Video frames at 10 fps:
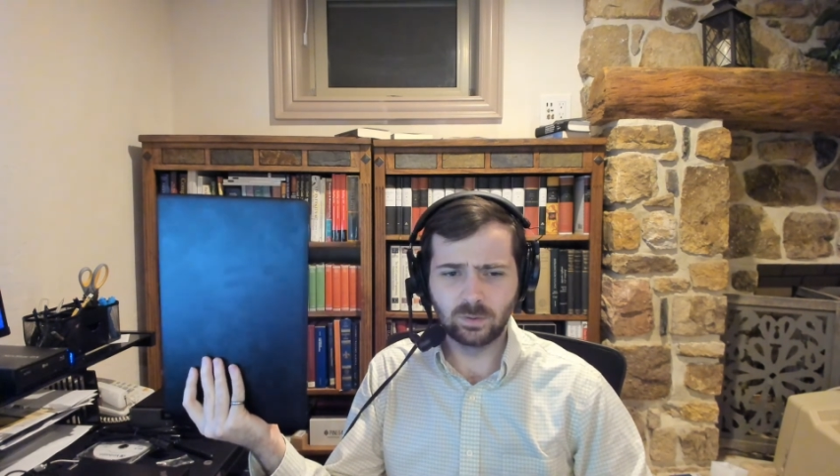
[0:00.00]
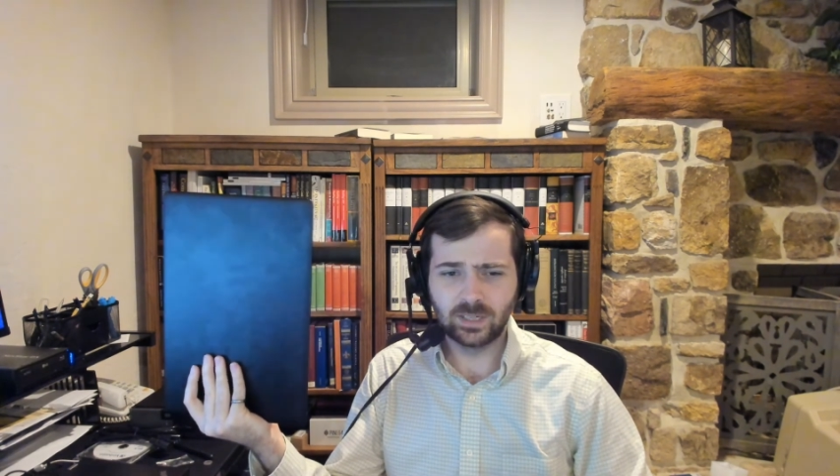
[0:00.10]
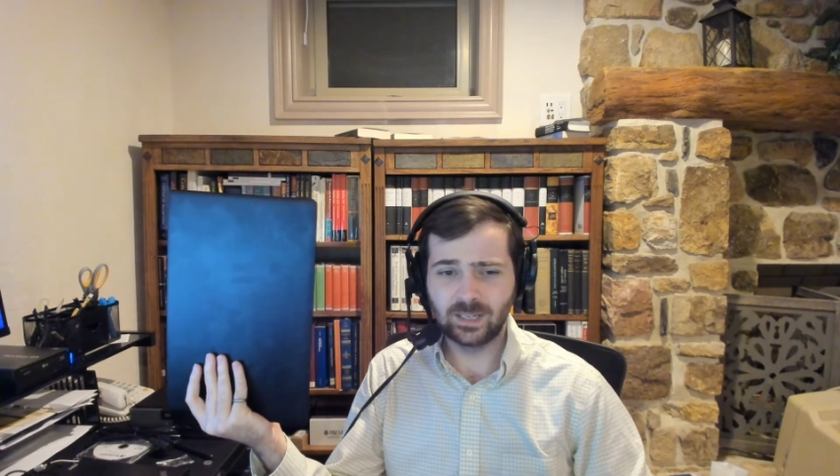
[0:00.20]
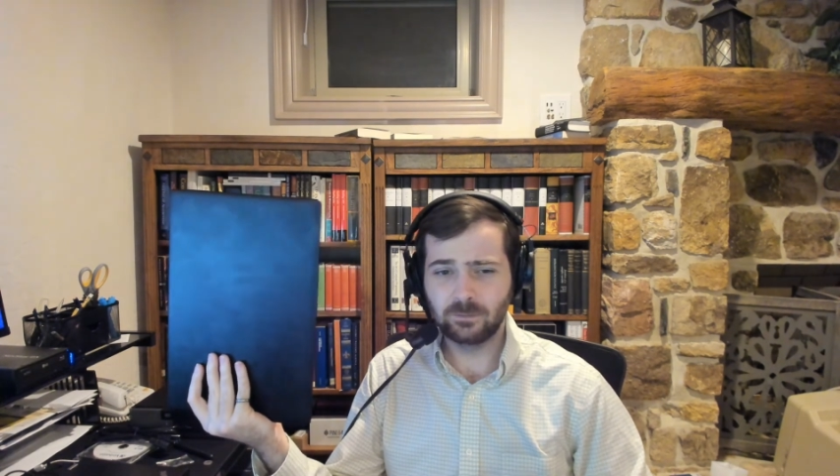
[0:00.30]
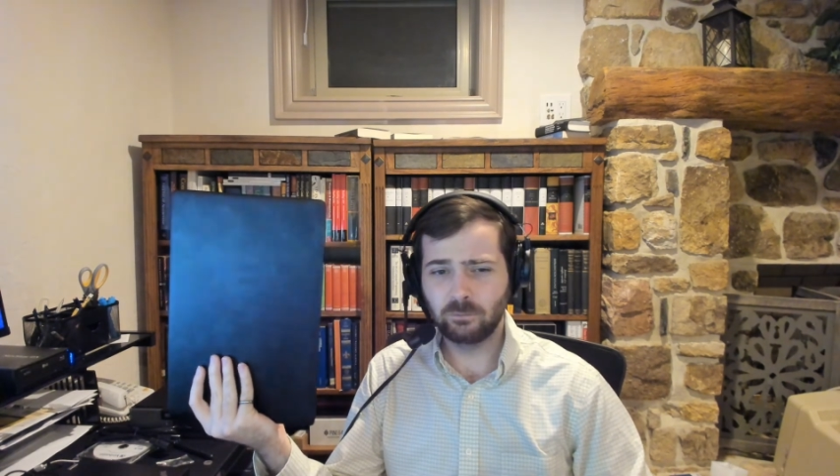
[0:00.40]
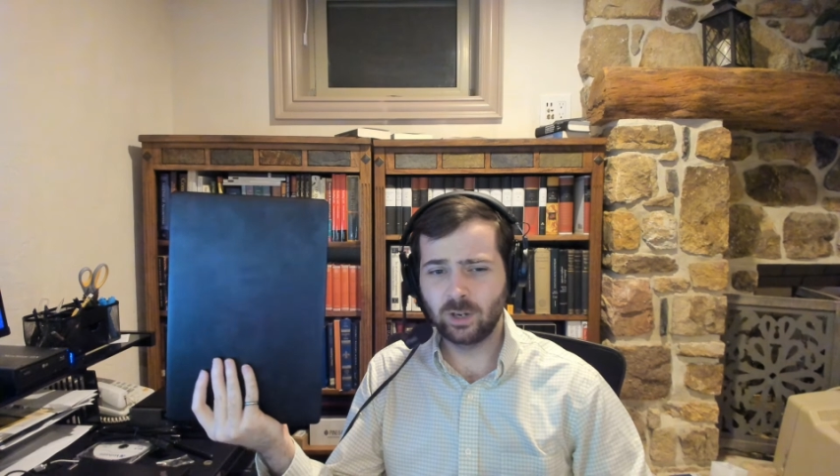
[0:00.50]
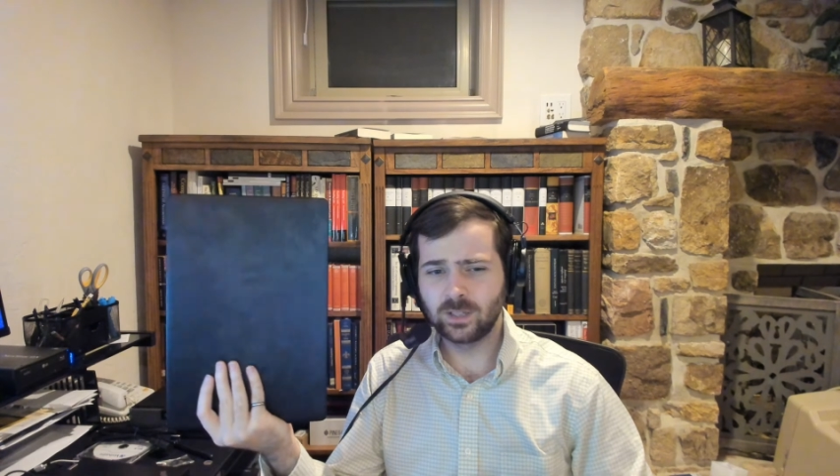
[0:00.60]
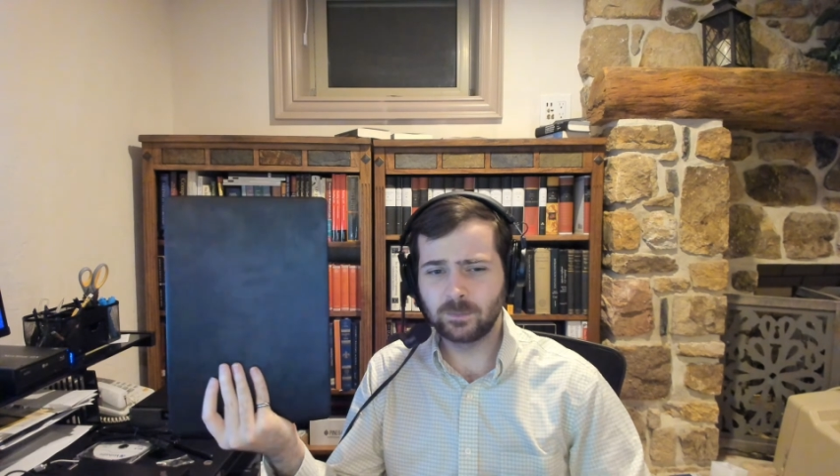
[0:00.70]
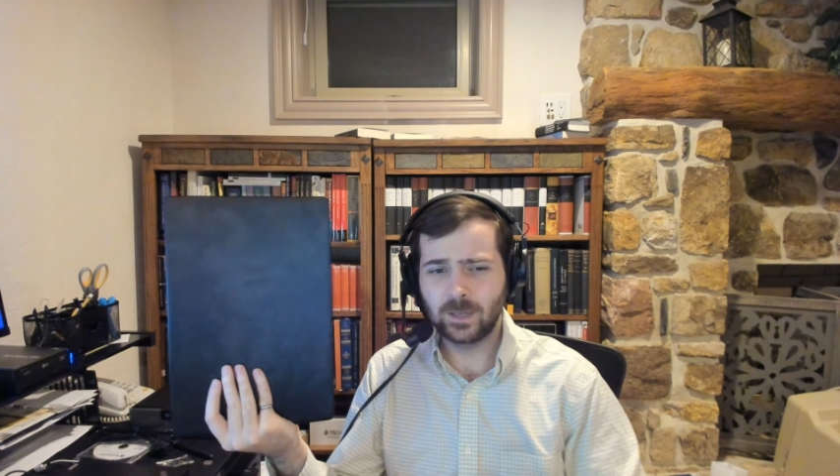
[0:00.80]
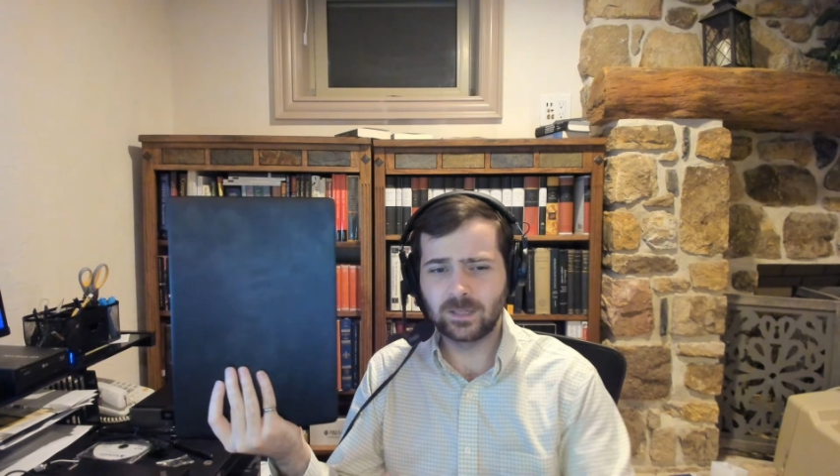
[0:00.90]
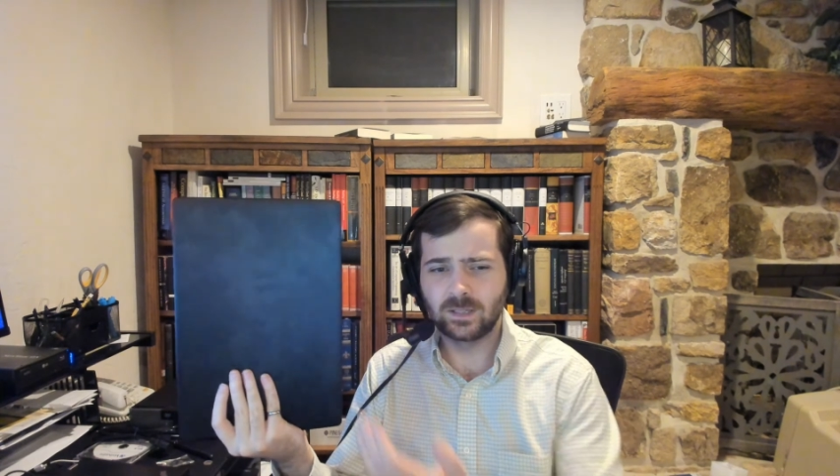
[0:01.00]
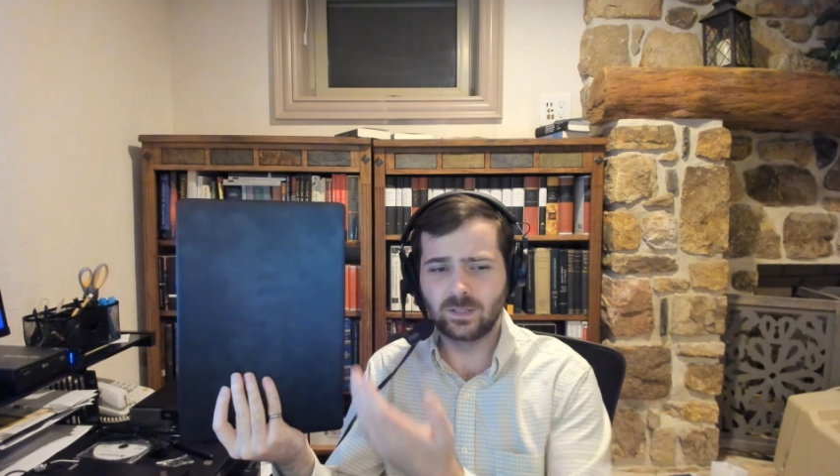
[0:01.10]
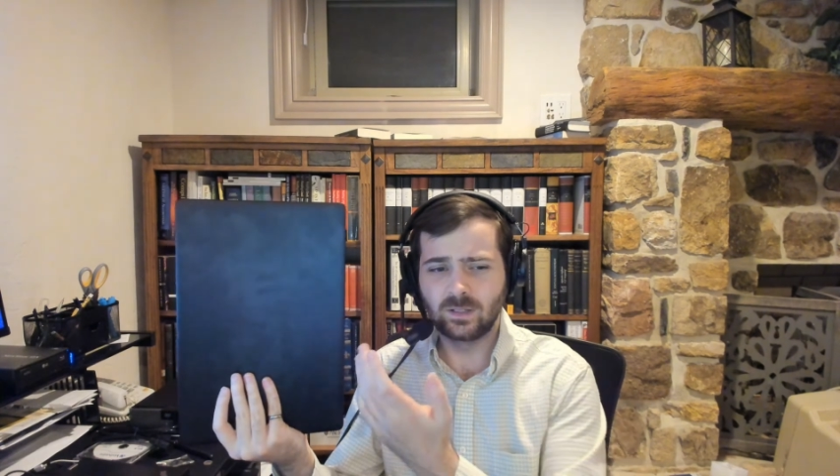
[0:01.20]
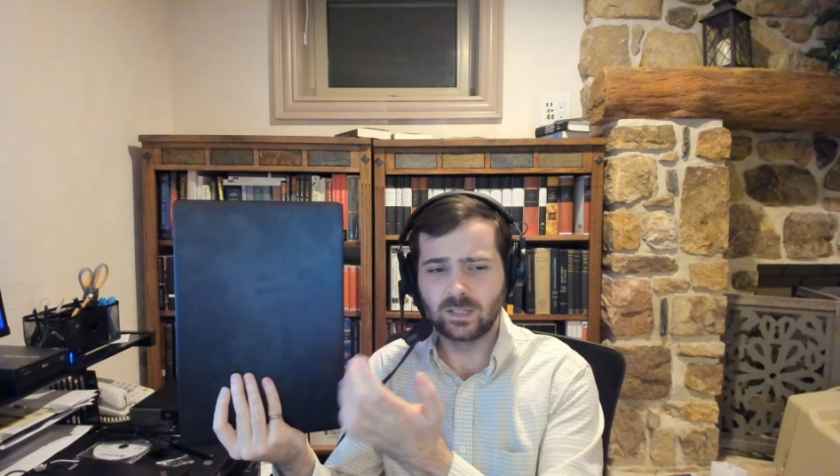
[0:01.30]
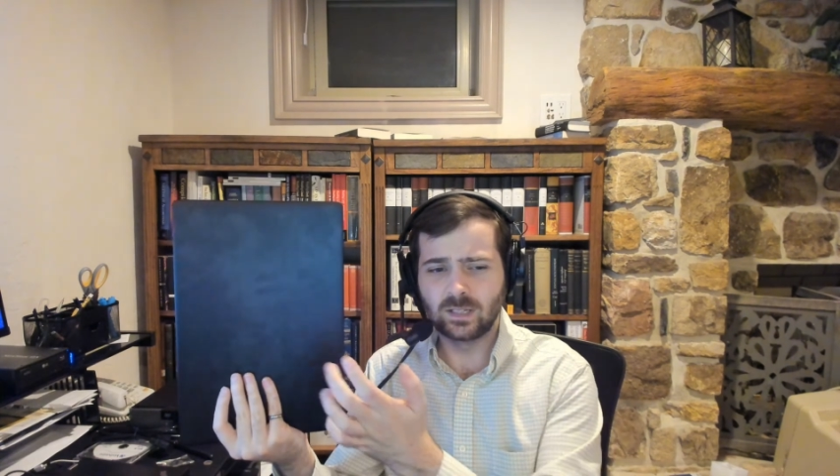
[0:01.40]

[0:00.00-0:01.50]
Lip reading: It runs basically